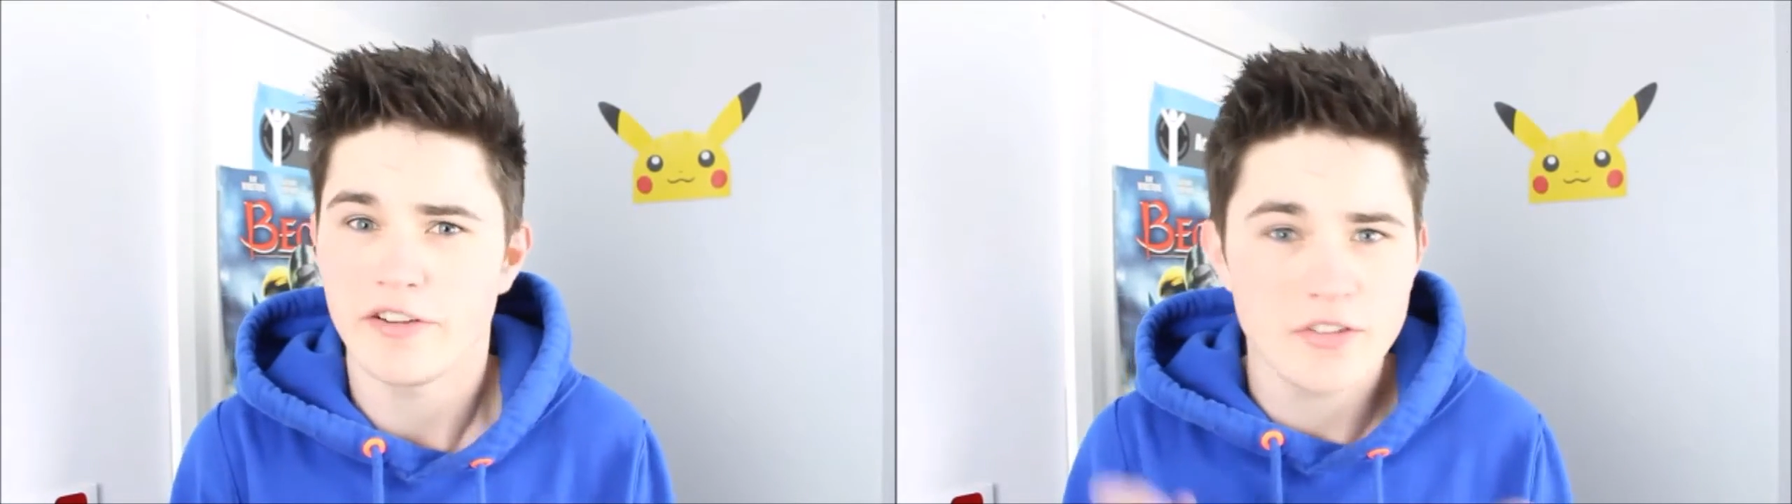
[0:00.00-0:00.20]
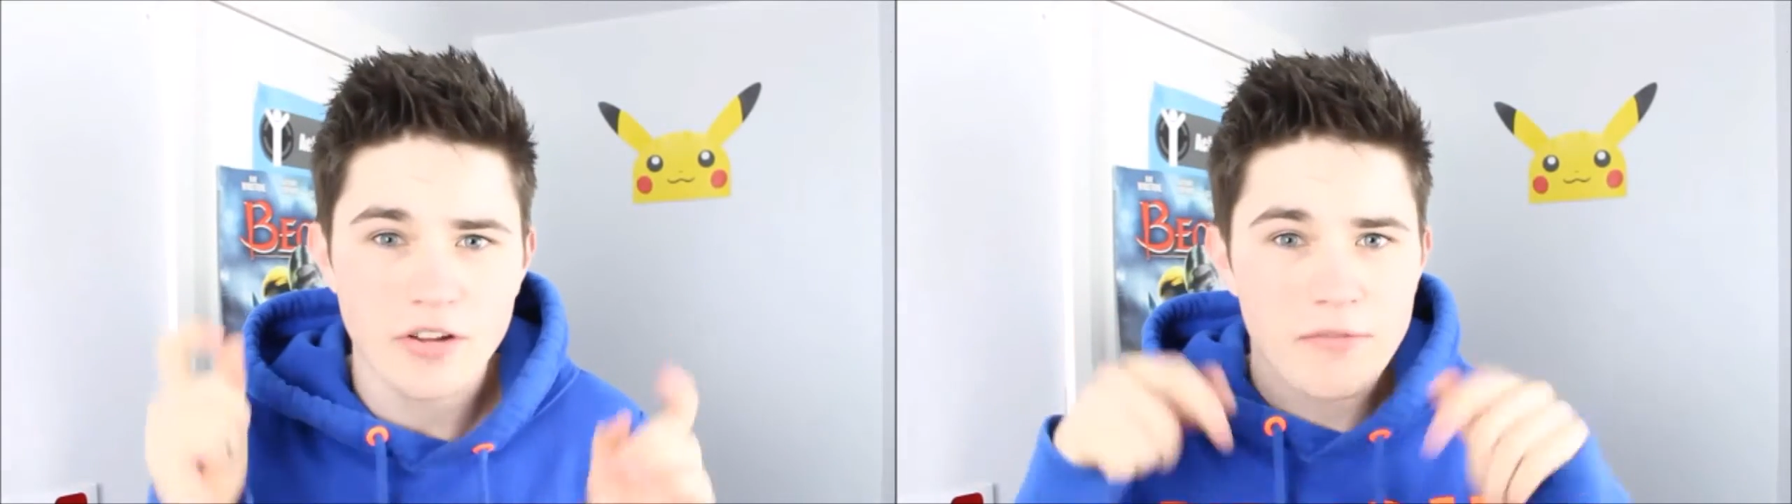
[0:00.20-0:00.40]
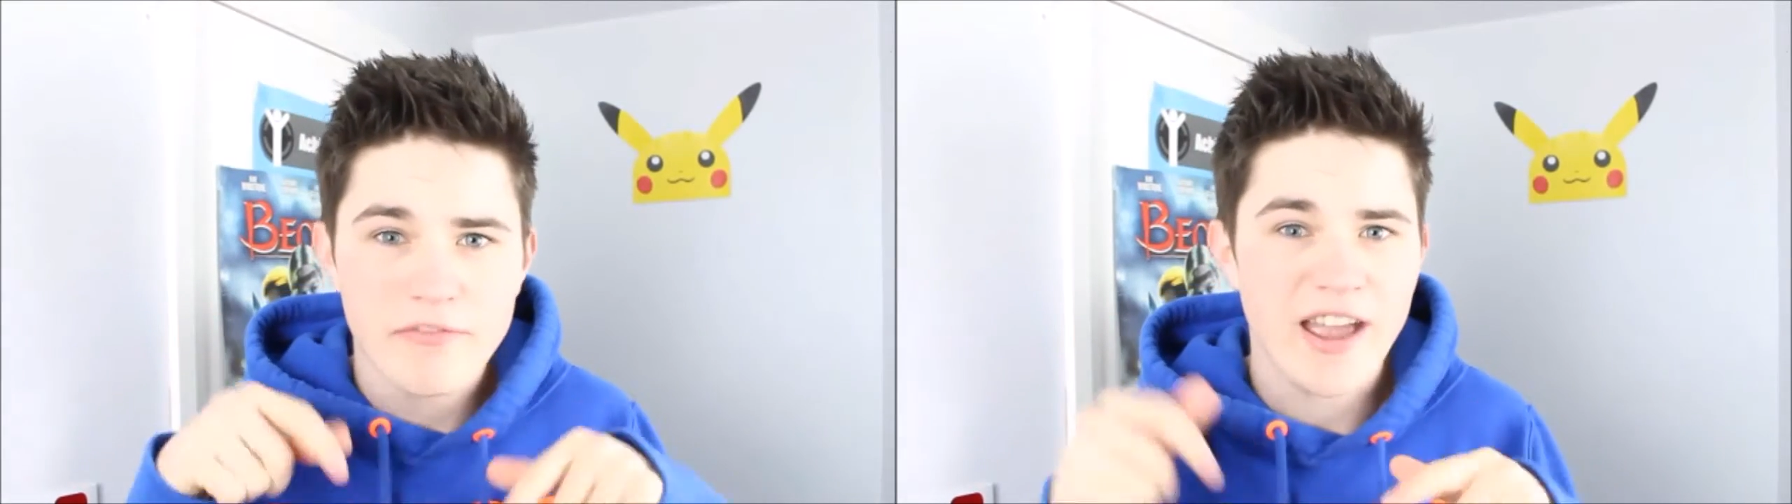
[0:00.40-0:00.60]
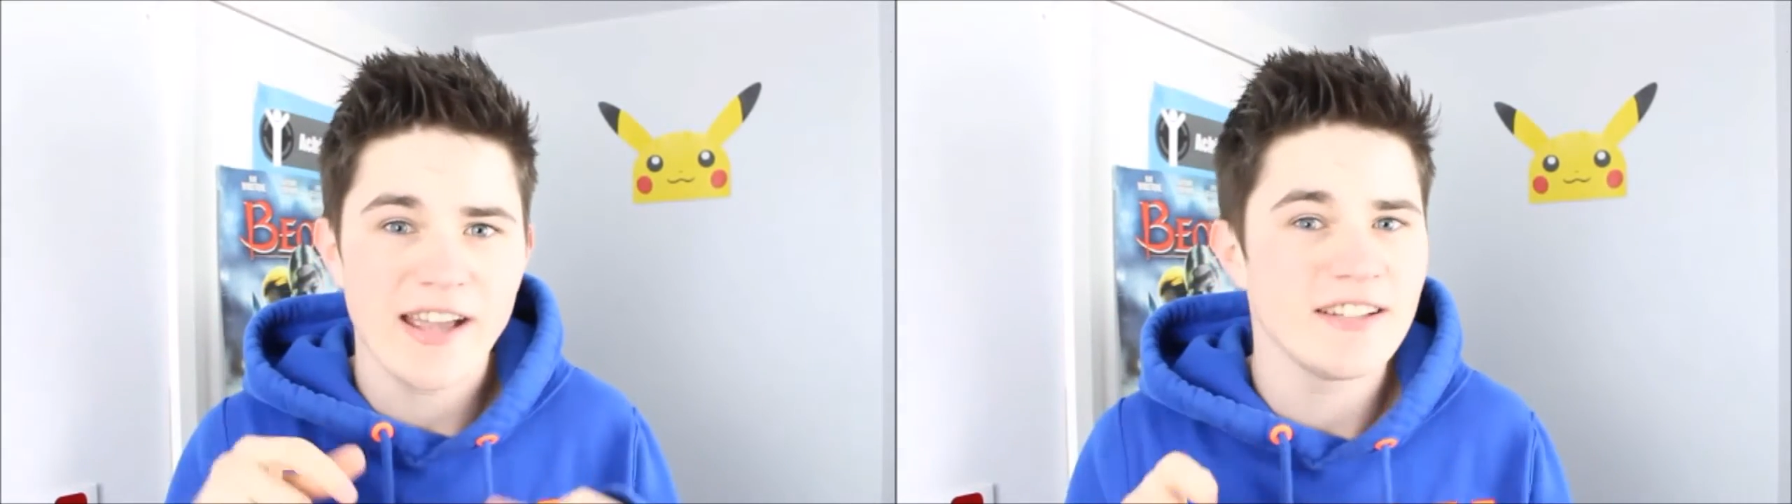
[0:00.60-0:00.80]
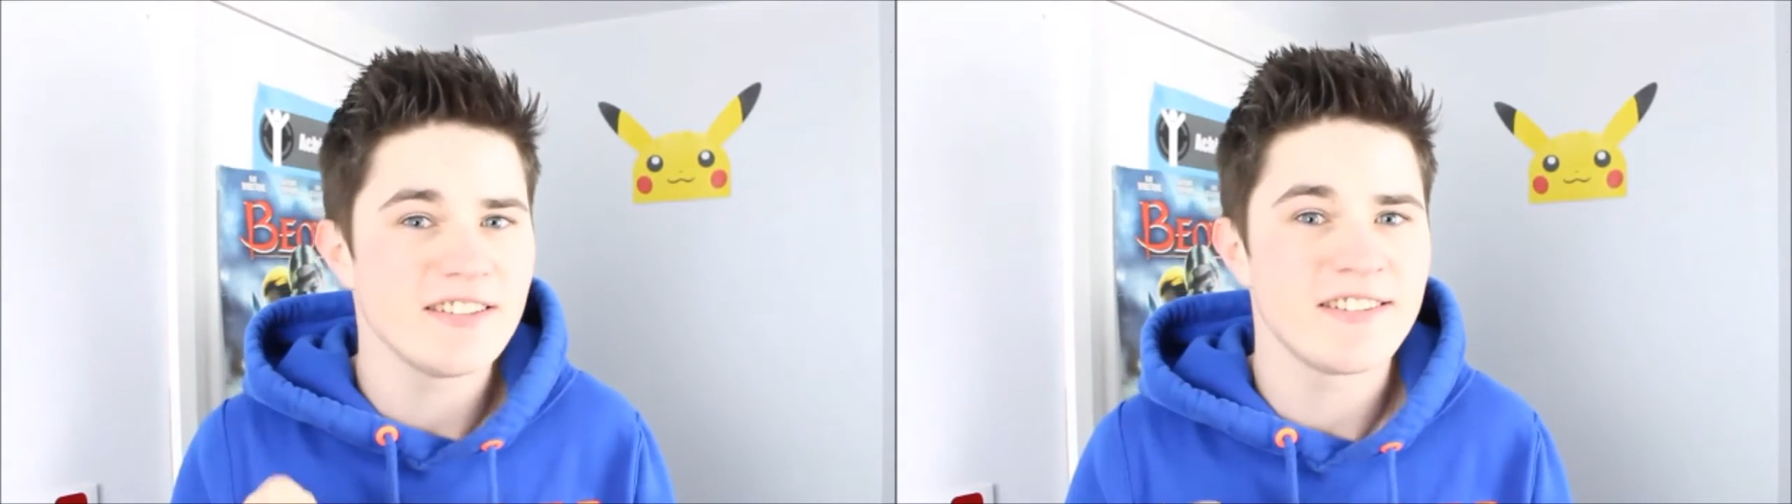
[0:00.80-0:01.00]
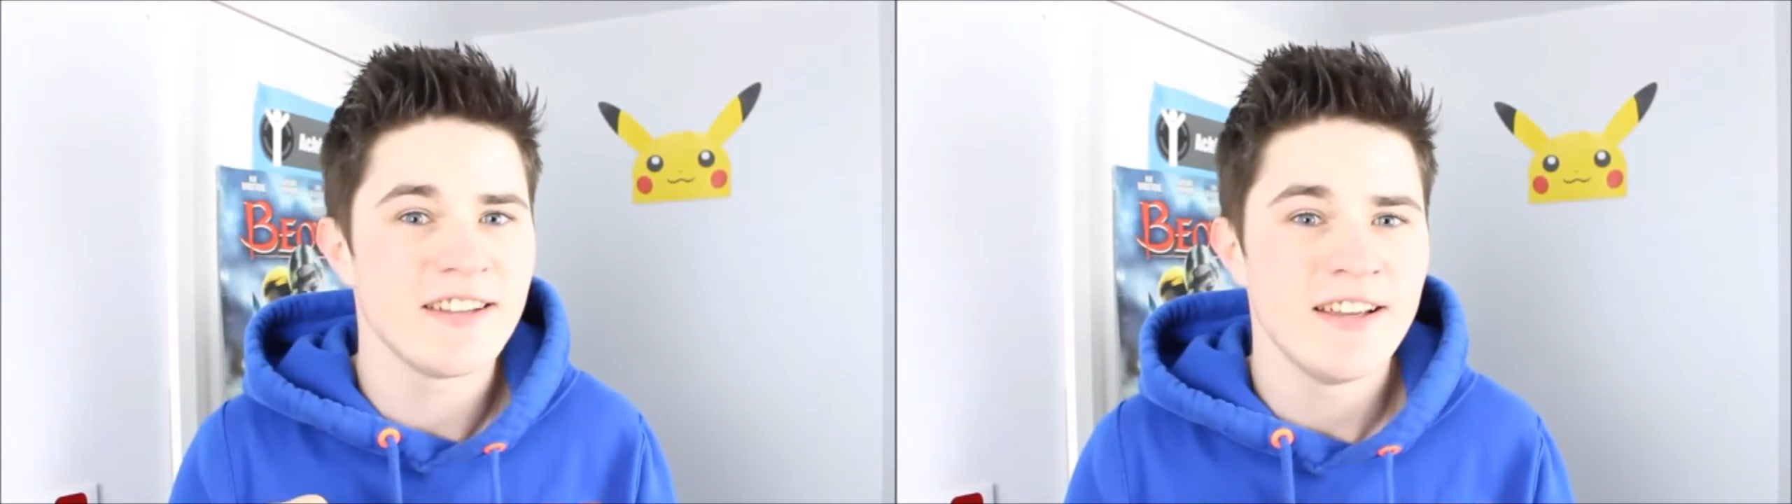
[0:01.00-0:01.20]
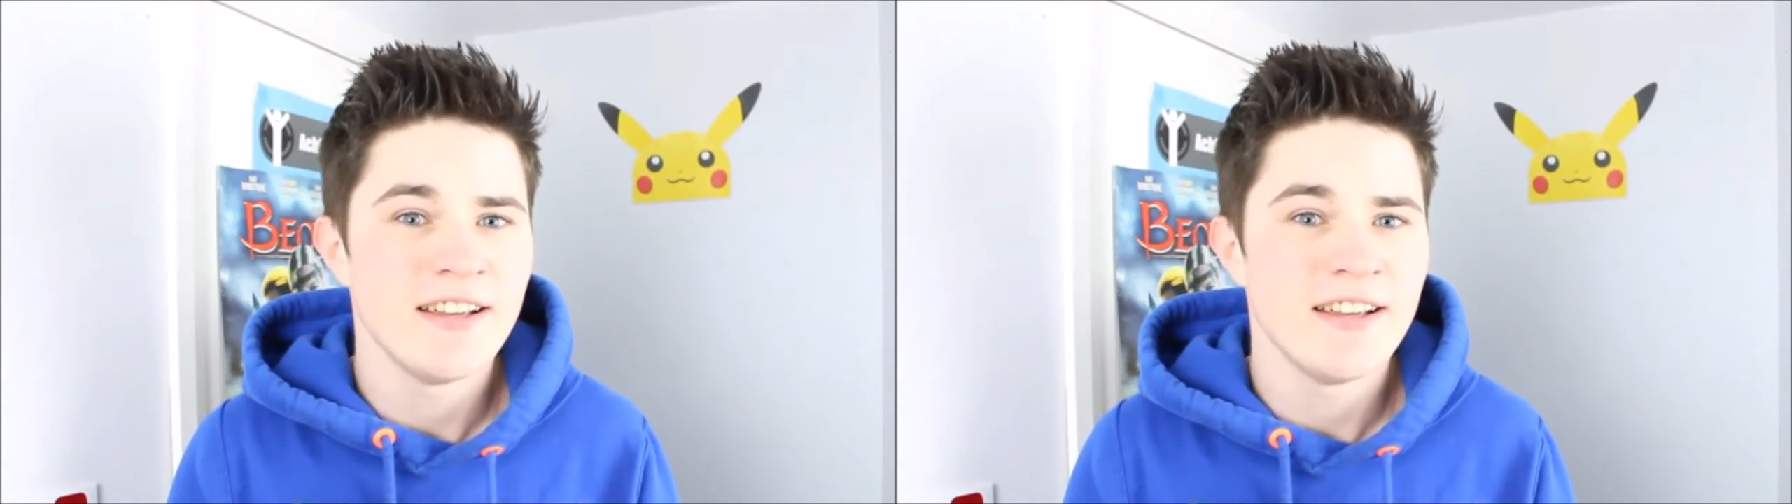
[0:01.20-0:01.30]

It's not the fangs,